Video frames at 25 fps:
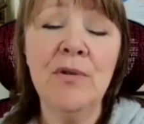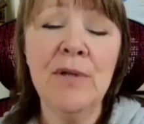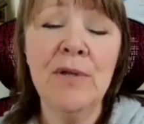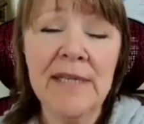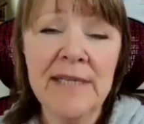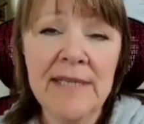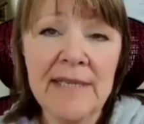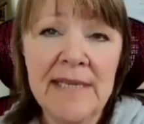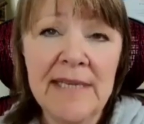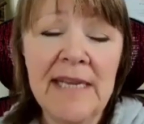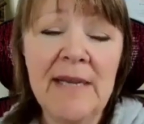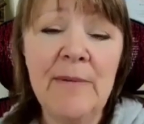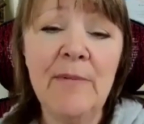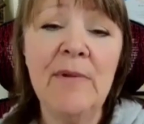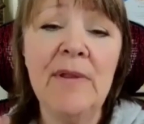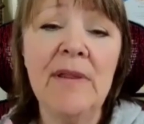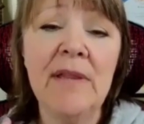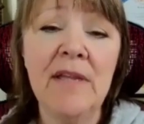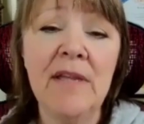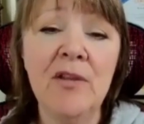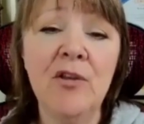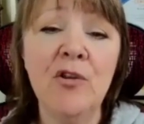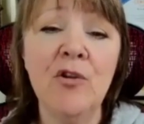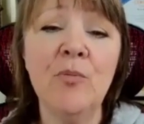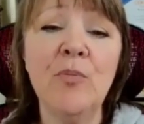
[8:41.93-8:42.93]
can stay
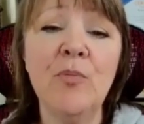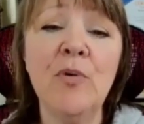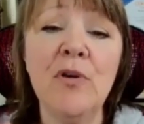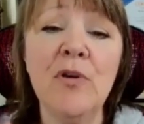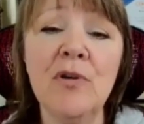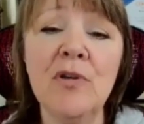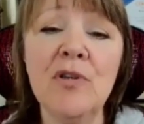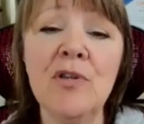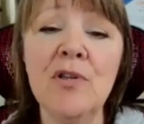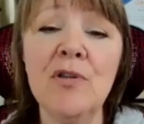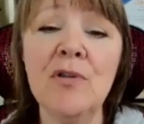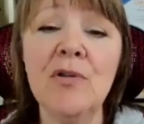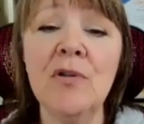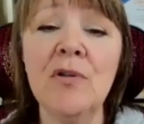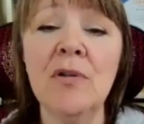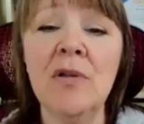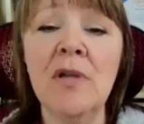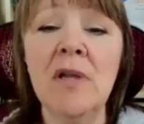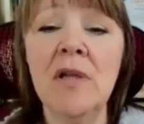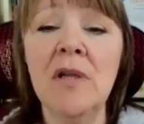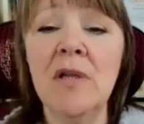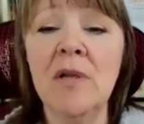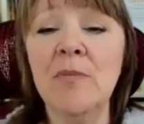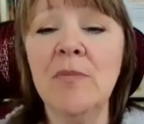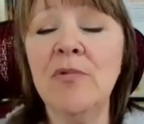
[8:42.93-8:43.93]
within your personal
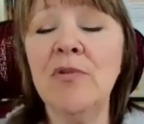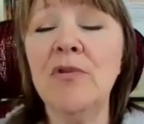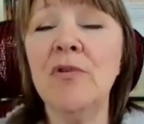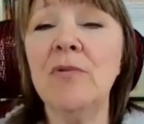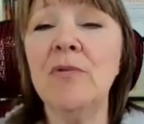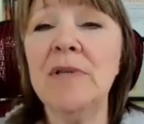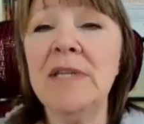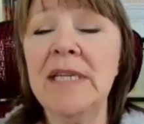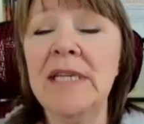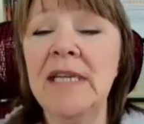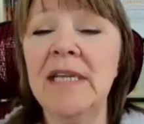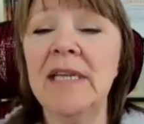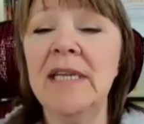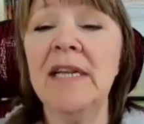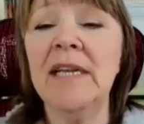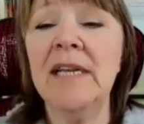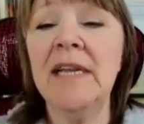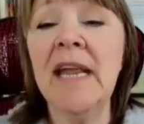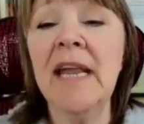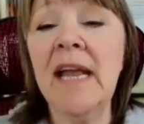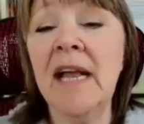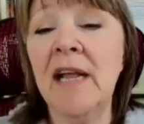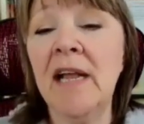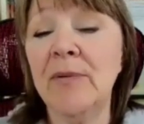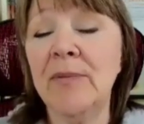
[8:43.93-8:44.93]
protein and
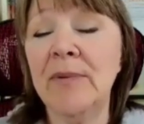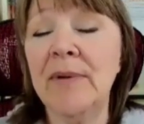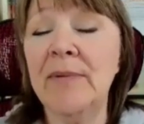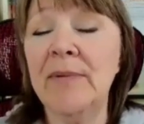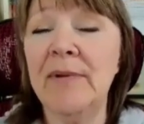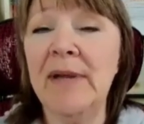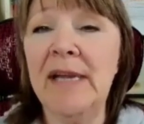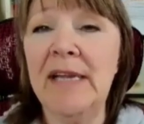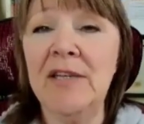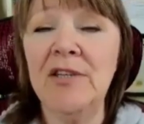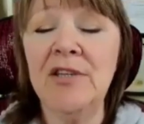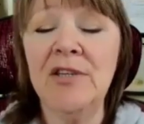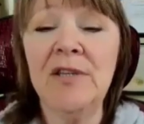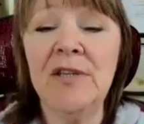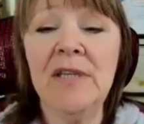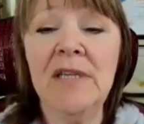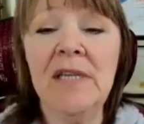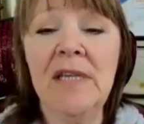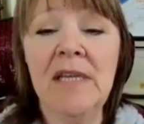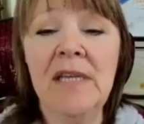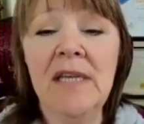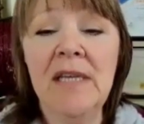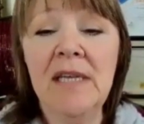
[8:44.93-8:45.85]
calorie range.